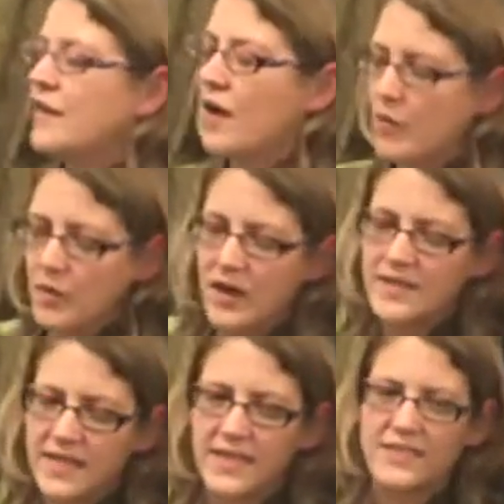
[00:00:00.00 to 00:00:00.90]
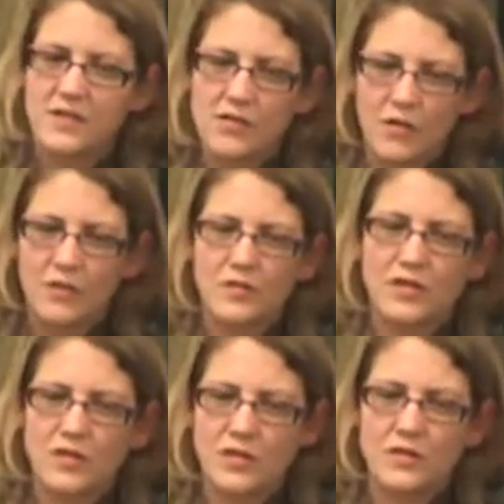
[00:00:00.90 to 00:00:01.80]
The whole idea is not
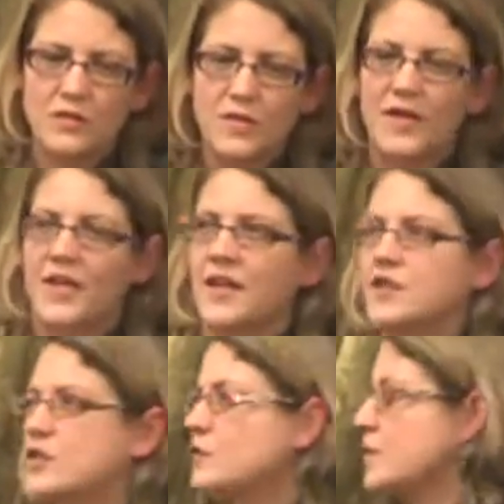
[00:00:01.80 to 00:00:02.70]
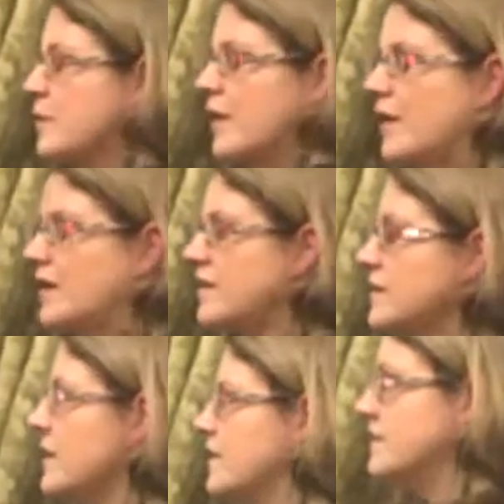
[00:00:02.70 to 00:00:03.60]
to do some
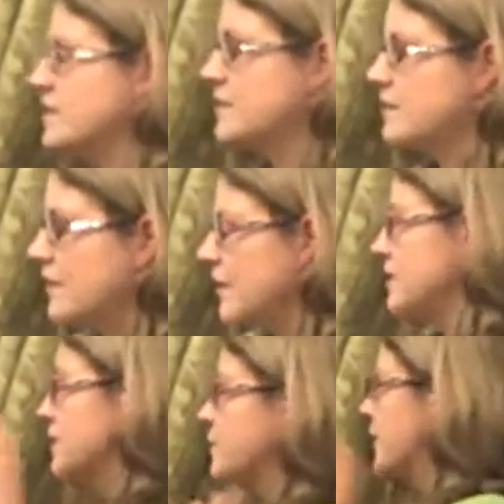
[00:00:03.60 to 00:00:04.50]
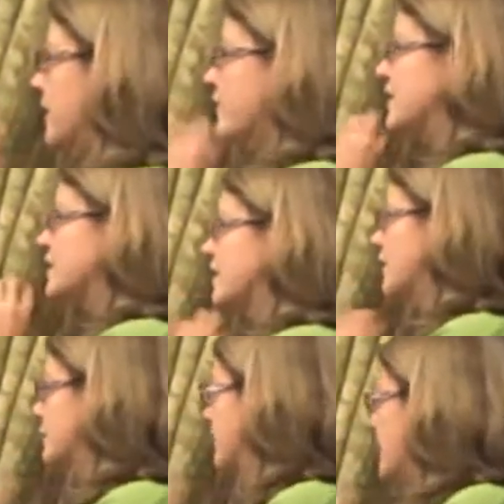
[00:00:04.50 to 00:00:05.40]
pilots and disappear into
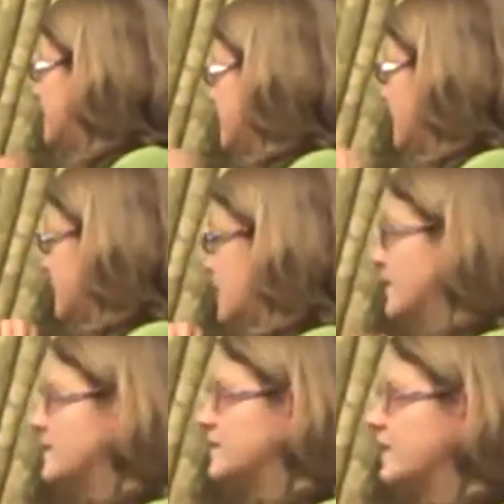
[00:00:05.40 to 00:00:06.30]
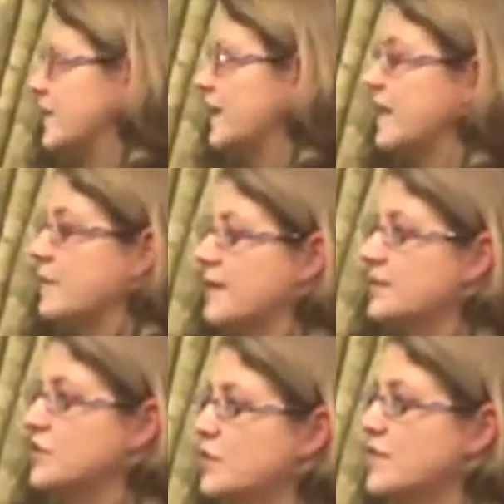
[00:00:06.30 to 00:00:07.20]
those places and then come
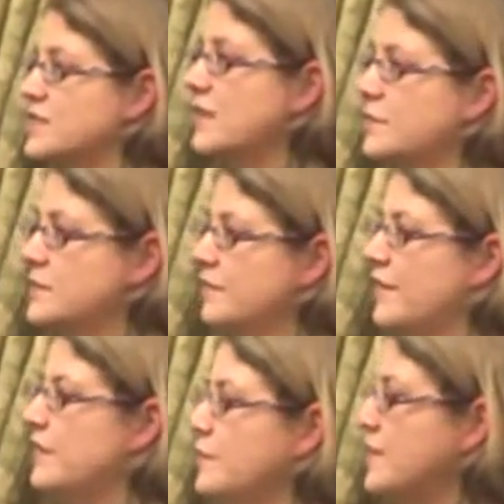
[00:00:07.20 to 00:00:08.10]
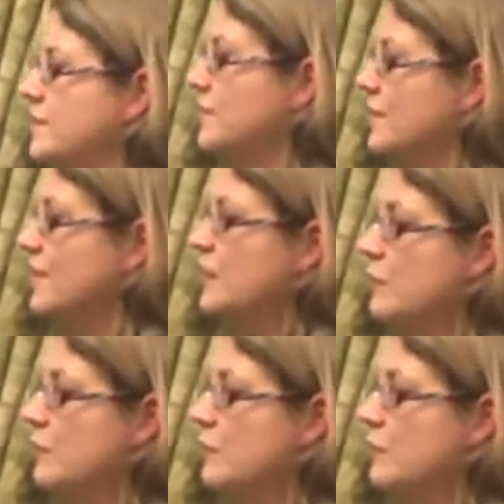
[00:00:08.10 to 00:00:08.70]
out in 2 years' time with some evaluation.